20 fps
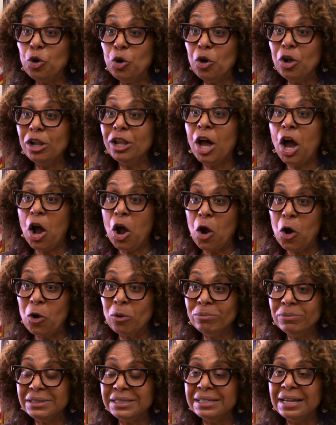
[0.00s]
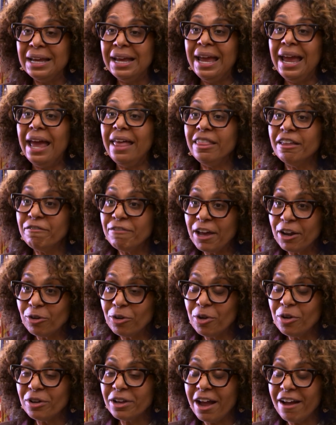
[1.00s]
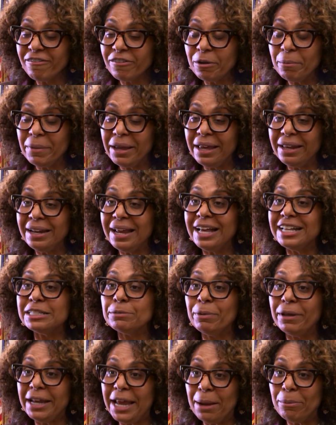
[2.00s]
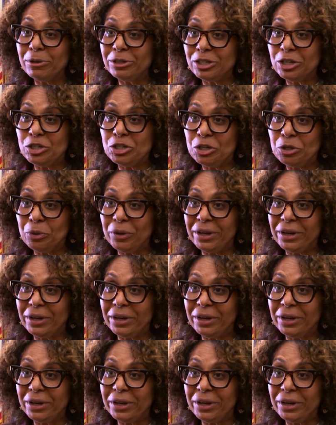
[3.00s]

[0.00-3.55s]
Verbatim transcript: cool homes and the federal government has been able to do